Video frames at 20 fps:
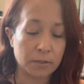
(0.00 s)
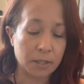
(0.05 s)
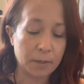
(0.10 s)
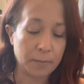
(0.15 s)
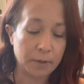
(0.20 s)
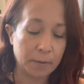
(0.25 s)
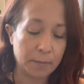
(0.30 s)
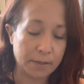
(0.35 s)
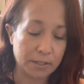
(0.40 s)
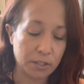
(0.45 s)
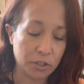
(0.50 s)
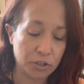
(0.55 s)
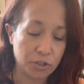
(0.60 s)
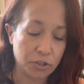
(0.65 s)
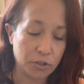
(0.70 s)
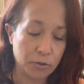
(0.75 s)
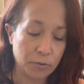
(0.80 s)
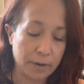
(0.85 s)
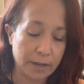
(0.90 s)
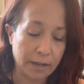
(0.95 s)
big message
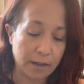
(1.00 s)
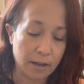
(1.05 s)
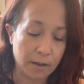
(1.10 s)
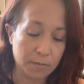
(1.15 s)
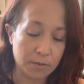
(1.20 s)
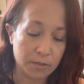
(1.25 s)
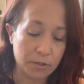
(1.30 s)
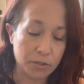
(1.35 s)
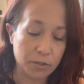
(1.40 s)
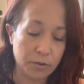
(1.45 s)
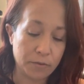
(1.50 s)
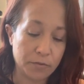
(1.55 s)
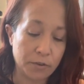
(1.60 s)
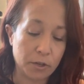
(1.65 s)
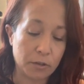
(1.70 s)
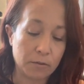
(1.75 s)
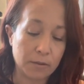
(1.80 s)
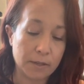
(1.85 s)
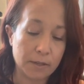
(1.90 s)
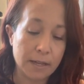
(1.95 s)
too, when it comes to, if
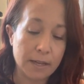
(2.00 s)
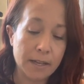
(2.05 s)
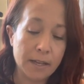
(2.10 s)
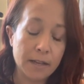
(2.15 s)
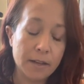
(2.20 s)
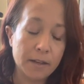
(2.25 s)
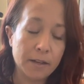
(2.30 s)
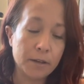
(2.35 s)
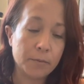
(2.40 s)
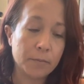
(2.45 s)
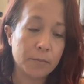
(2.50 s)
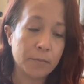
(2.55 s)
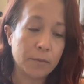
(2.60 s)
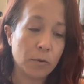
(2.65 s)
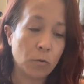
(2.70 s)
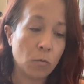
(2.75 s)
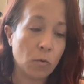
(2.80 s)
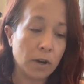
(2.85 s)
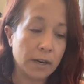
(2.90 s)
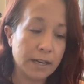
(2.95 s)
you're
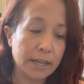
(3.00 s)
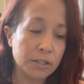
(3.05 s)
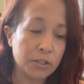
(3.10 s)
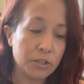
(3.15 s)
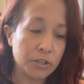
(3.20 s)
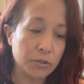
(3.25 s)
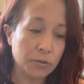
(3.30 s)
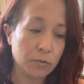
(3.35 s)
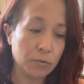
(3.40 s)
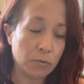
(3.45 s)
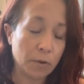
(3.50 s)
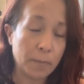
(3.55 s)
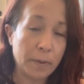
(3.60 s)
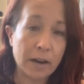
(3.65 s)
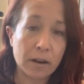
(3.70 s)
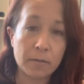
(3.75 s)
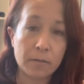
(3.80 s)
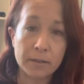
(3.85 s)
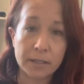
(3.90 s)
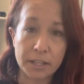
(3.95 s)
wanting to
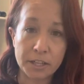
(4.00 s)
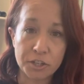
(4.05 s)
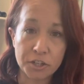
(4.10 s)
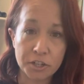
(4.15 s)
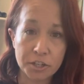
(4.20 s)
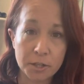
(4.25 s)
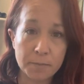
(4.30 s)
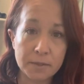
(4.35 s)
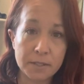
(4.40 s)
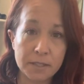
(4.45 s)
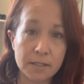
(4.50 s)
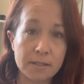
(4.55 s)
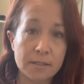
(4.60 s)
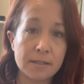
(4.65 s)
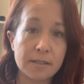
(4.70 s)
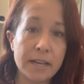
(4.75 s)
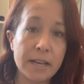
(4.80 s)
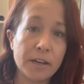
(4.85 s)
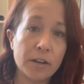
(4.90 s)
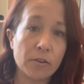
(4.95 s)
repair relationships, is
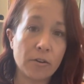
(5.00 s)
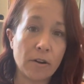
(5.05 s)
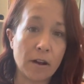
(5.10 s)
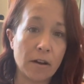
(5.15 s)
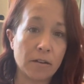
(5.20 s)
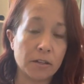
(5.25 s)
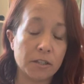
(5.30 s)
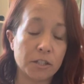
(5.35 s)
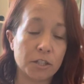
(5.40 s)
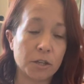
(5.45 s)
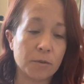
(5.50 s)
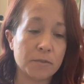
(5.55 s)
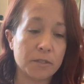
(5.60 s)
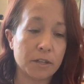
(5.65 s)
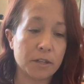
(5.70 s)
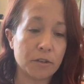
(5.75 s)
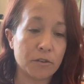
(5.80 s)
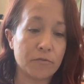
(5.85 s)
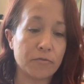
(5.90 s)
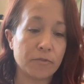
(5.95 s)
stand your ground in terms
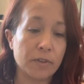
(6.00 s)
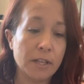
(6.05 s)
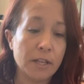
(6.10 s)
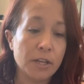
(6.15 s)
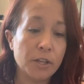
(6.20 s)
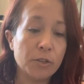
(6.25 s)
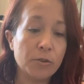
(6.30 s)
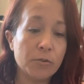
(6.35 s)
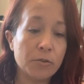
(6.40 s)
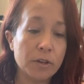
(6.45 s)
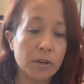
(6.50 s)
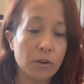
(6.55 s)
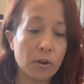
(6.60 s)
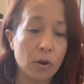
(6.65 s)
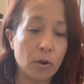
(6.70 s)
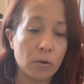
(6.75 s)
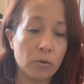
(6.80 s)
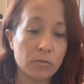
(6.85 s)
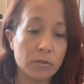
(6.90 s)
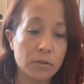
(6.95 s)
of, you can
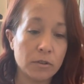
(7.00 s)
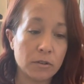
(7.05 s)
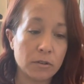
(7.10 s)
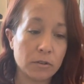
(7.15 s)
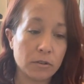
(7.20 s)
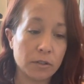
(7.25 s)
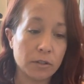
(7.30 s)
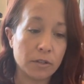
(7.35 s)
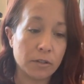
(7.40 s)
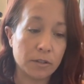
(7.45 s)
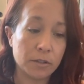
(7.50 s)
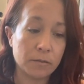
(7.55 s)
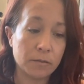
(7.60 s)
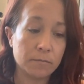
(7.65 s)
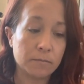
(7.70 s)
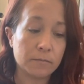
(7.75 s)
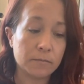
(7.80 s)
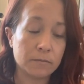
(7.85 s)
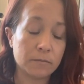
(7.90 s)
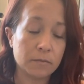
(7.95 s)
own
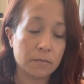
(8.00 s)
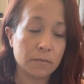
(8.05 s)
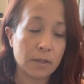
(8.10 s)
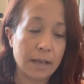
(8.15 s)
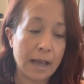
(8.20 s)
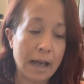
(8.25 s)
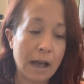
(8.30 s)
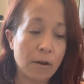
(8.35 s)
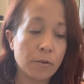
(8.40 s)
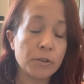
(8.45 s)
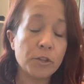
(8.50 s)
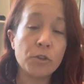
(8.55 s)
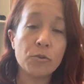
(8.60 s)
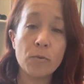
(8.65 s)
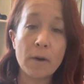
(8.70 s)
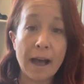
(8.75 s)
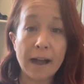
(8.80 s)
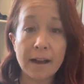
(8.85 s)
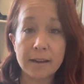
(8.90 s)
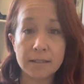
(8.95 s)
how you
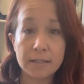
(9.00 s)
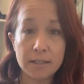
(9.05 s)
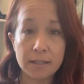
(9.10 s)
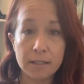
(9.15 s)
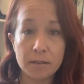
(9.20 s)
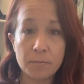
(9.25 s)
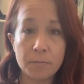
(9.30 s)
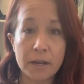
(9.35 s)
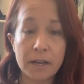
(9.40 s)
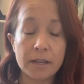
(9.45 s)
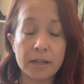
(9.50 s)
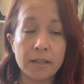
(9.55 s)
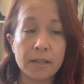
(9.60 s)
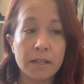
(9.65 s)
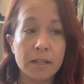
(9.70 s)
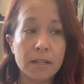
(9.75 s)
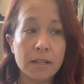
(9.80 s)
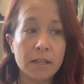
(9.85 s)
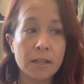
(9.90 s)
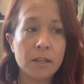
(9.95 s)
acted, but
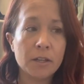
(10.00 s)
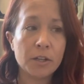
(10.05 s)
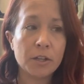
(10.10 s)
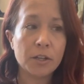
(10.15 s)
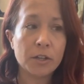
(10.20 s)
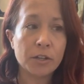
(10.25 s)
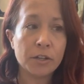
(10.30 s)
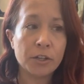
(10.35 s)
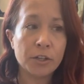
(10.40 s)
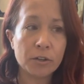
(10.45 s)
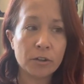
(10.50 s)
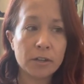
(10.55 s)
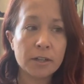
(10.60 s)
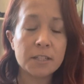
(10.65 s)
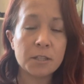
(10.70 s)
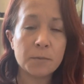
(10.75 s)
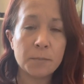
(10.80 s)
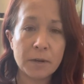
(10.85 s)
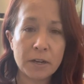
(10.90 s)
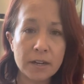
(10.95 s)
your
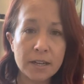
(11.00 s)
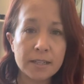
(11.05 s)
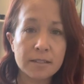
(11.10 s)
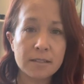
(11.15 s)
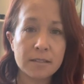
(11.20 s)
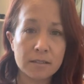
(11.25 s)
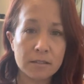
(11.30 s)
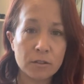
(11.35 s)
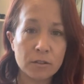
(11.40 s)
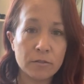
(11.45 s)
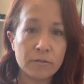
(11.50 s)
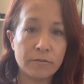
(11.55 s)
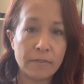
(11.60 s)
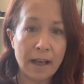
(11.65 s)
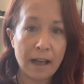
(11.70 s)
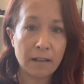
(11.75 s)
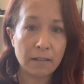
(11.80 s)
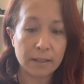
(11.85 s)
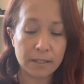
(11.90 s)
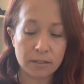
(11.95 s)
experience is still
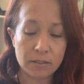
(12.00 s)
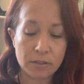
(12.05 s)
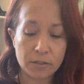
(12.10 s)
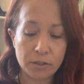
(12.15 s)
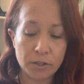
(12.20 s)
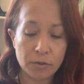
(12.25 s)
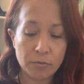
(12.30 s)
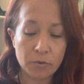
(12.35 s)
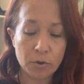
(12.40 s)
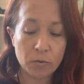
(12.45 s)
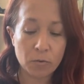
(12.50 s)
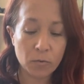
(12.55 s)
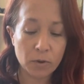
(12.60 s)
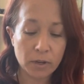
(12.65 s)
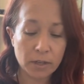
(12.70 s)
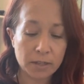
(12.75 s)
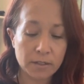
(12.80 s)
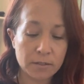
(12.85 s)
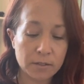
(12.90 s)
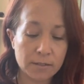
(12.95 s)
valid. So you don't
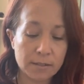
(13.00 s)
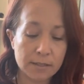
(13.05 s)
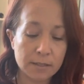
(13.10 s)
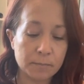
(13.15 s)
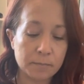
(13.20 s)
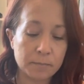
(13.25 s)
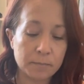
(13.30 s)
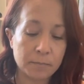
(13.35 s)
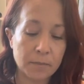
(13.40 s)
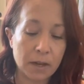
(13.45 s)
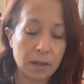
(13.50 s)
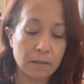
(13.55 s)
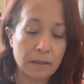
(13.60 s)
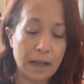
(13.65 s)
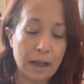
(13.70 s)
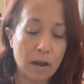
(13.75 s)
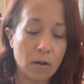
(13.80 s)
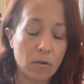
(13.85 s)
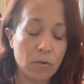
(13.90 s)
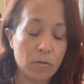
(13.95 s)
want to
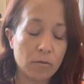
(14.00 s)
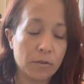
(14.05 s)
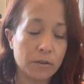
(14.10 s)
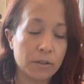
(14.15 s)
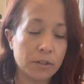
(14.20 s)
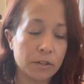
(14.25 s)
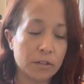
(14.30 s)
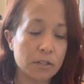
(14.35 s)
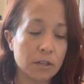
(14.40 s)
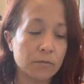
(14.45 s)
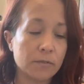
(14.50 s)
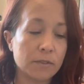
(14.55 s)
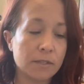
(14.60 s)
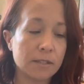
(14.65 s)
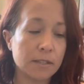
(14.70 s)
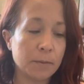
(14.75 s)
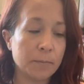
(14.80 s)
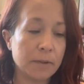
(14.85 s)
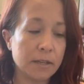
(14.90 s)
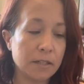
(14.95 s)
allow yourself to
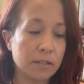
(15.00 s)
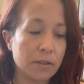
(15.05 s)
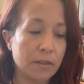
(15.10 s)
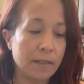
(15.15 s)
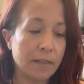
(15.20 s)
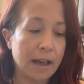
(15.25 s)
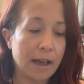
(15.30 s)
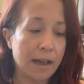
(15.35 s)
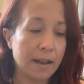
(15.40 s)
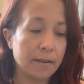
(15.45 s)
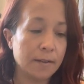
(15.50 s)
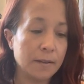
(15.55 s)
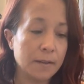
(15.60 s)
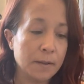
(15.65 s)
slip into that